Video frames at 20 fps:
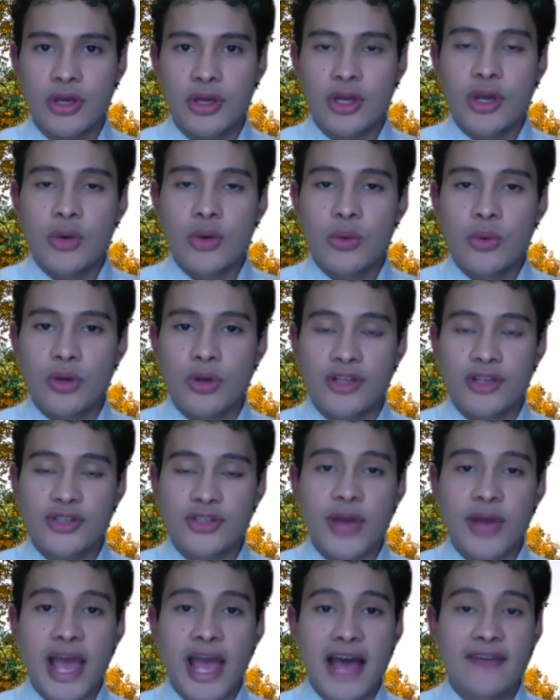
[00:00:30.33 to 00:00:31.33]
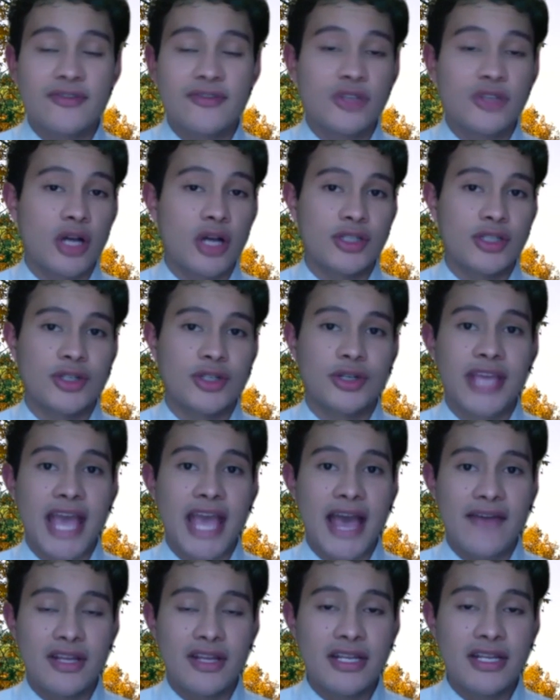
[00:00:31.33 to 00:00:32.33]
We also have Dr.
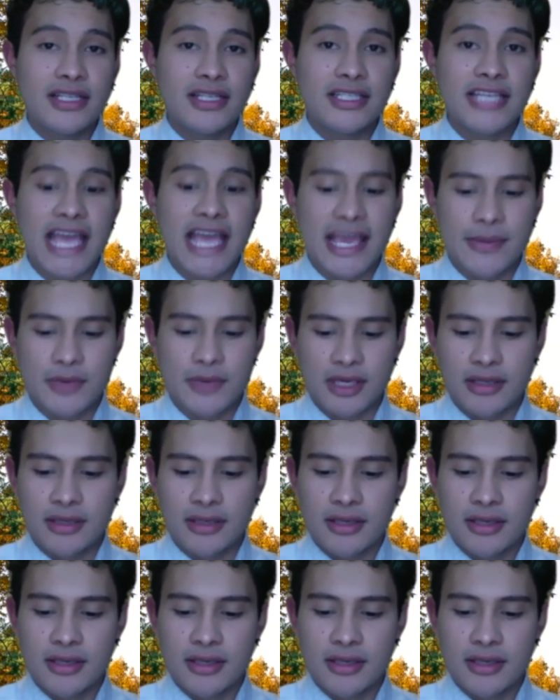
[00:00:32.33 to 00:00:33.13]
Gavin Yamey.